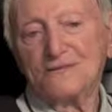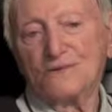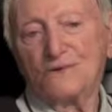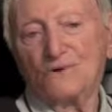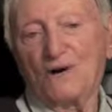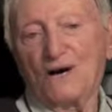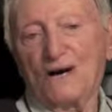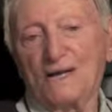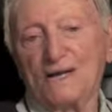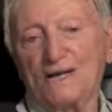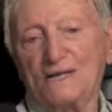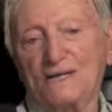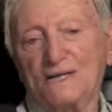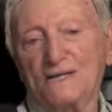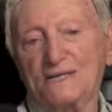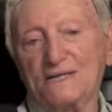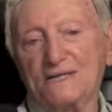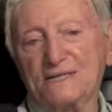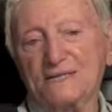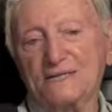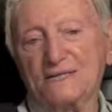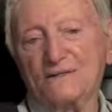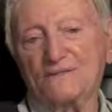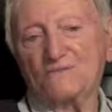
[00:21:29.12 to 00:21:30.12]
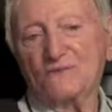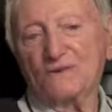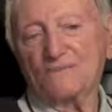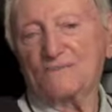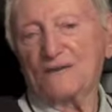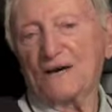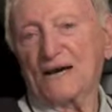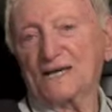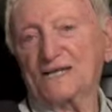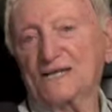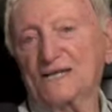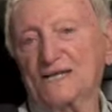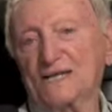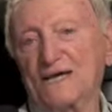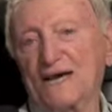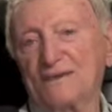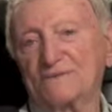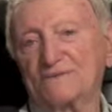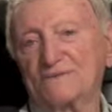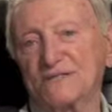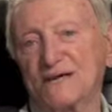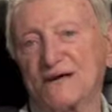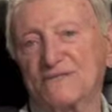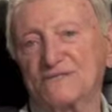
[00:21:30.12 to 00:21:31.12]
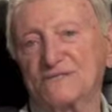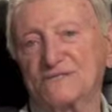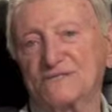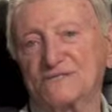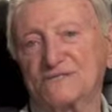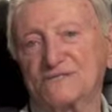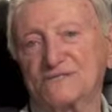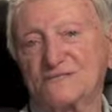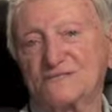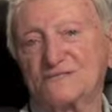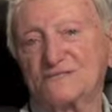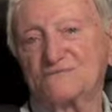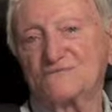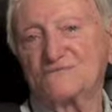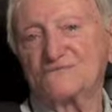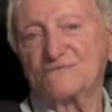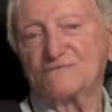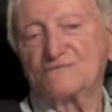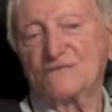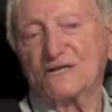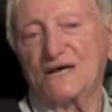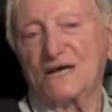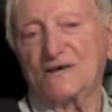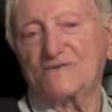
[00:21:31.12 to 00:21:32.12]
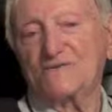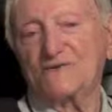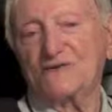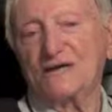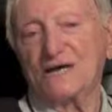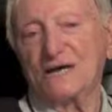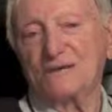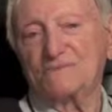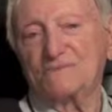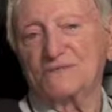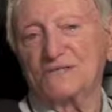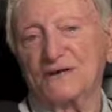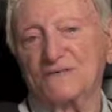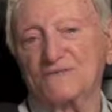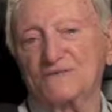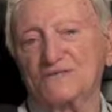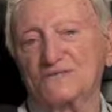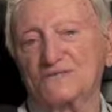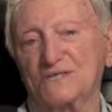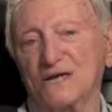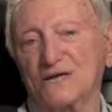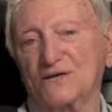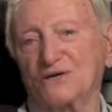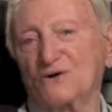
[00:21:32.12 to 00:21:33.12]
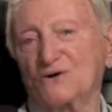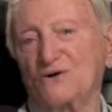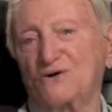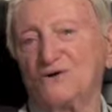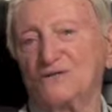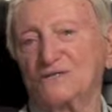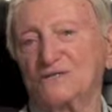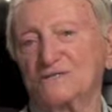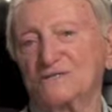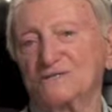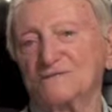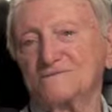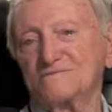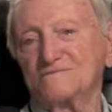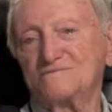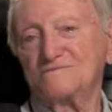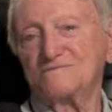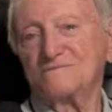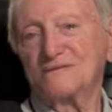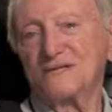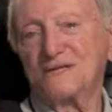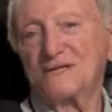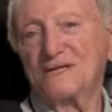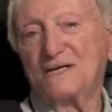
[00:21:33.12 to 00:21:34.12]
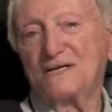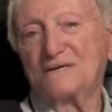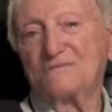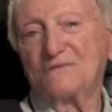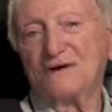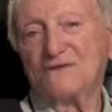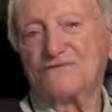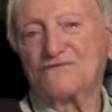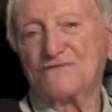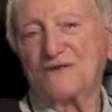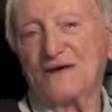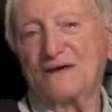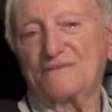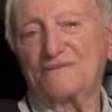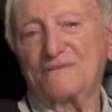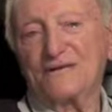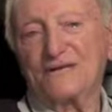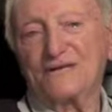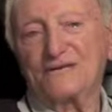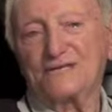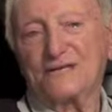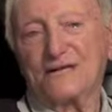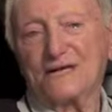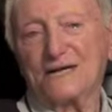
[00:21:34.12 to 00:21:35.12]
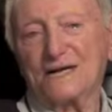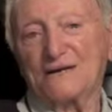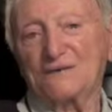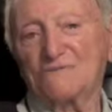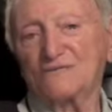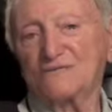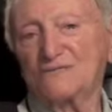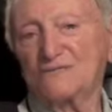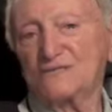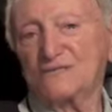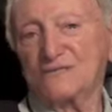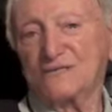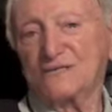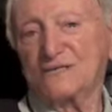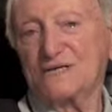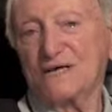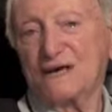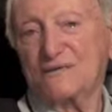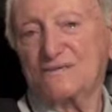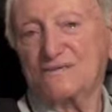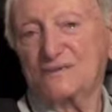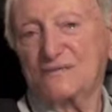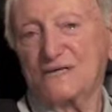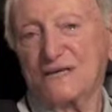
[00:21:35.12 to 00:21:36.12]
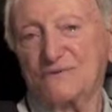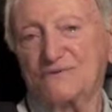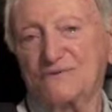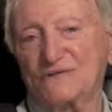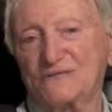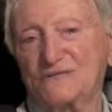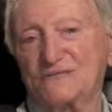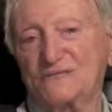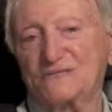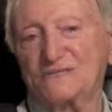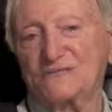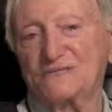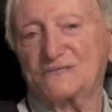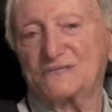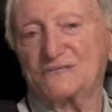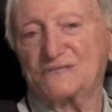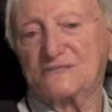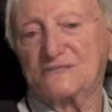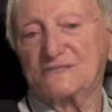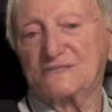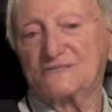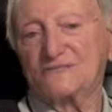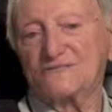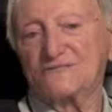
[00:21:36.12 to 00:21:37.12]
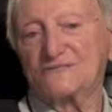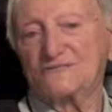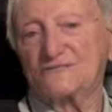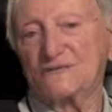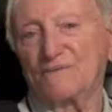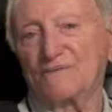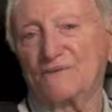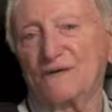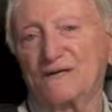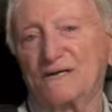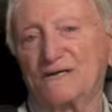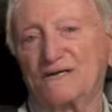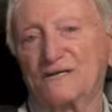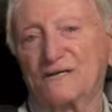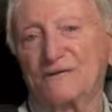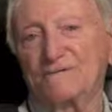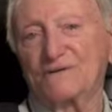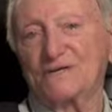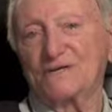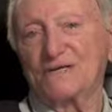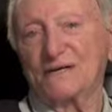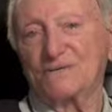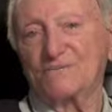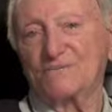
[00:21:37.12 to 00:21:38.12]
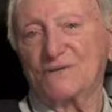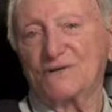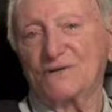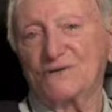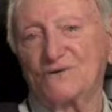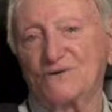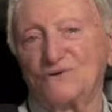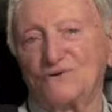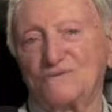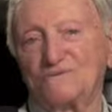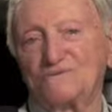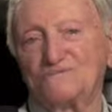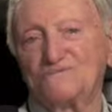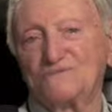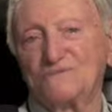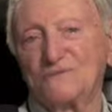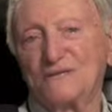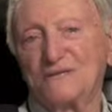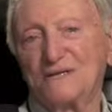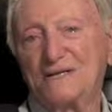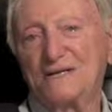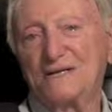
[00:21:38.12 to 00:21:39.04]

So I went back to Camp Devens. From De Camp Devens, I called my family that I was in Camp Devens for somebody to come and get me home.